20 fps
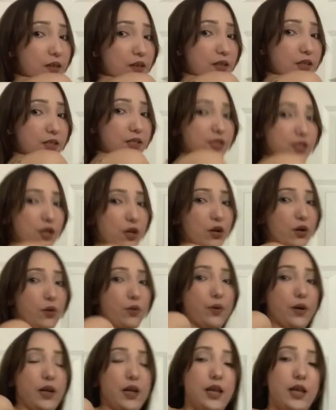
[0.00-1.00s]
So
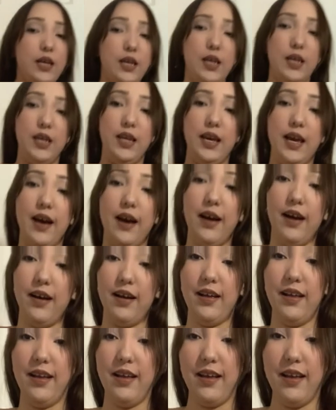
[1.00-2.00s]
yeah,
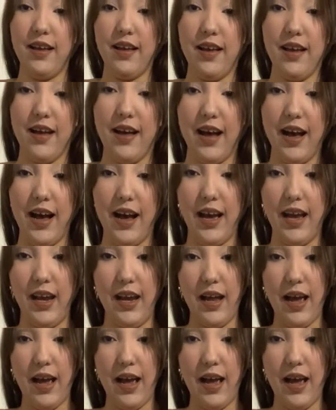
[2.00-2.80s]
I